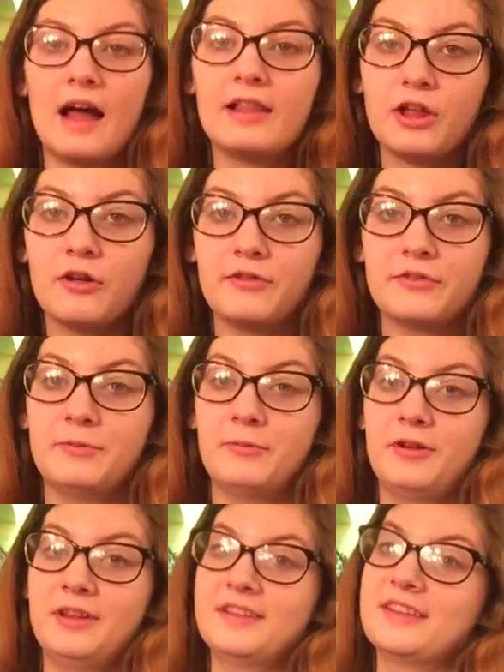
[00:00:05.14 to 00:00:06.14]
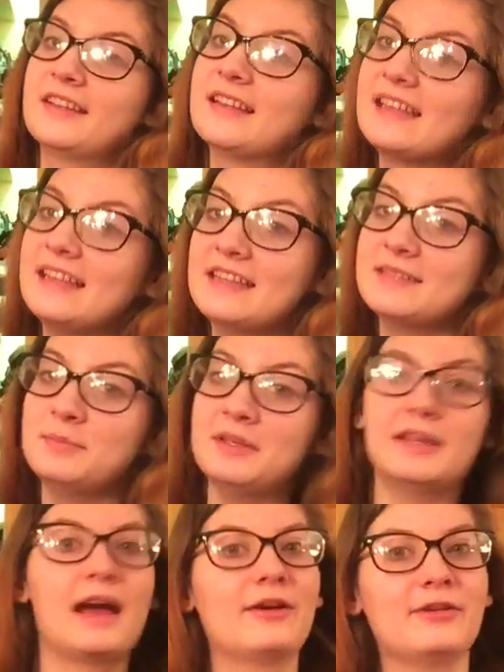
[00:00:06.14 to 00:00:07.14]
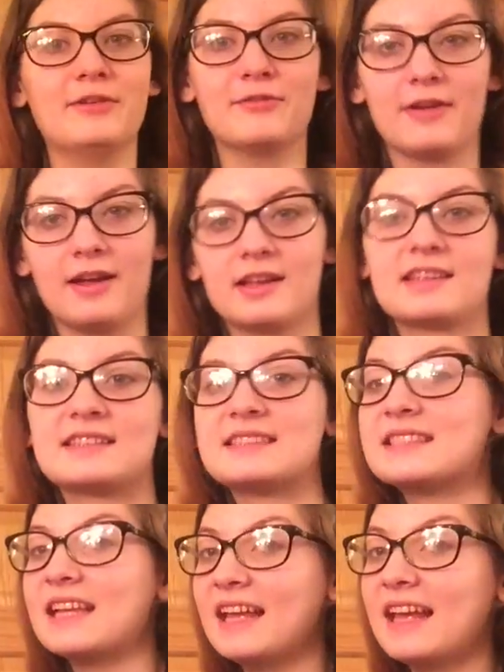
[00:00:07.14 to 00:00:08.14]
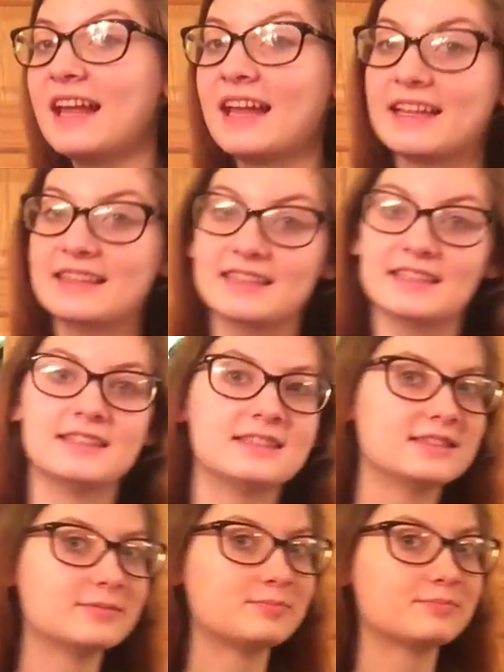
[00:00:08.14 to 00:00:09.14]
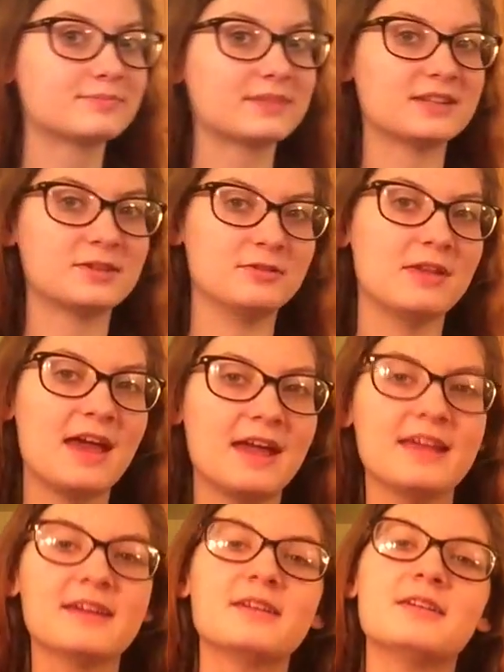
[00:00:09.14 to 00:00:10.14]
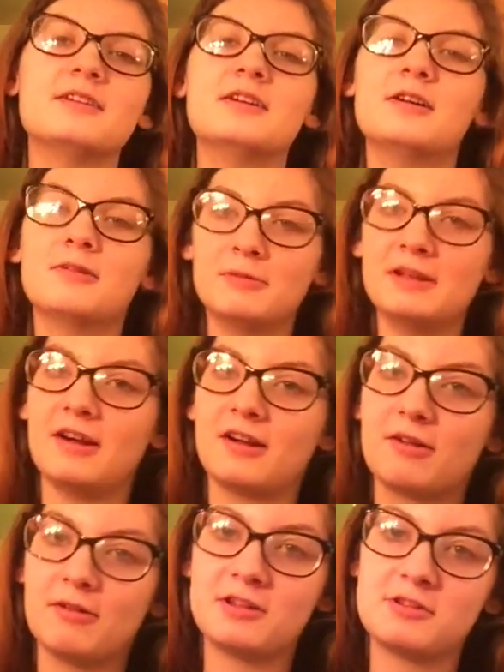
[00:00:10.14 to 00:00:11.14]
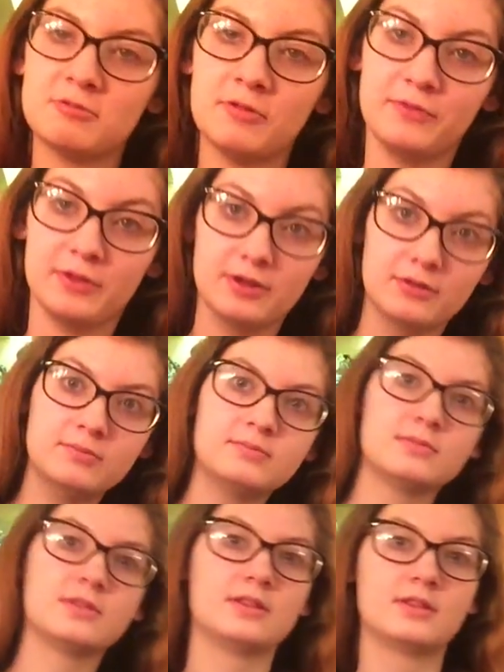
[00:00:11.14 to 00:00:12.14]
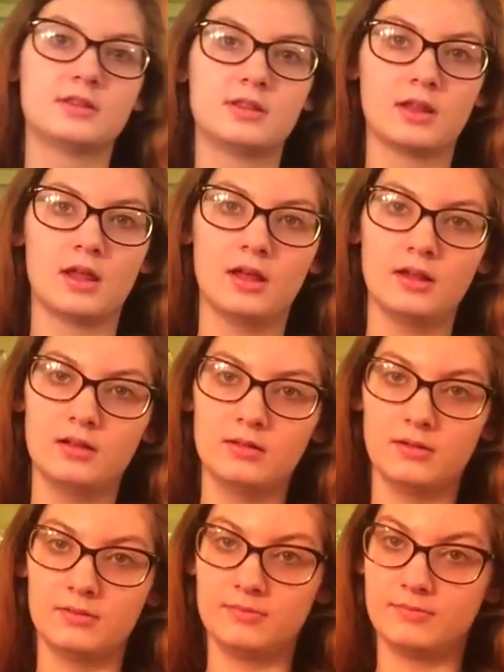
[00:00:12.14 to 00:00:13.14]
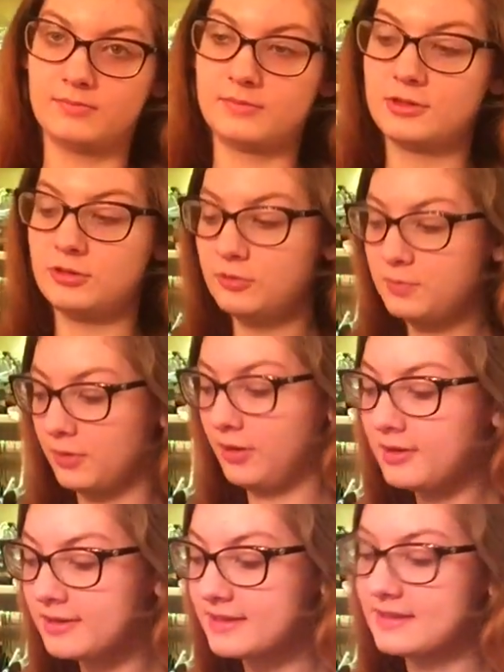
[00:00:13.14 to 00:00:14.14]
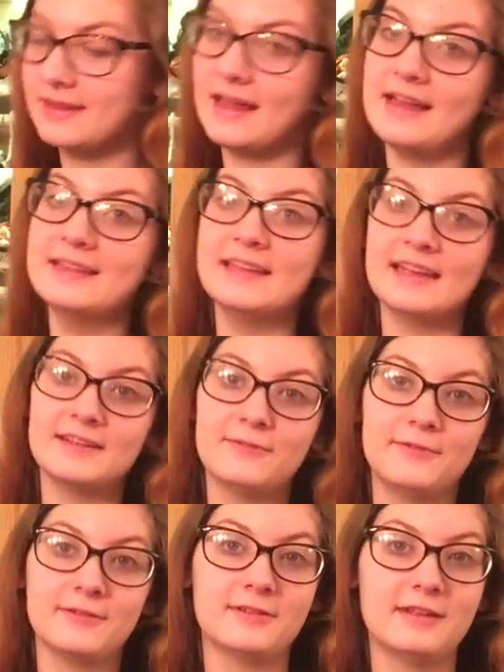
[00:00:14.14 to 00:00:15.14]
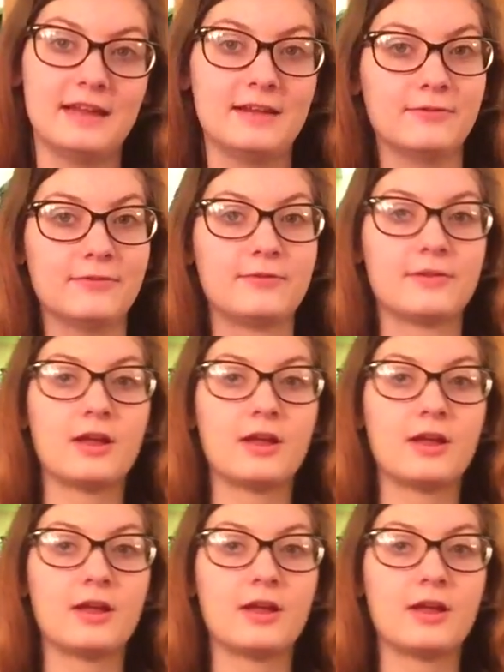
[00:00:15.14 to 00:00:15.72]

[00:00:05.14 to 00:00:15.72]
Hello everyone, it is me, Irene Fox, and today we are going to review the two books that Dan and Phil have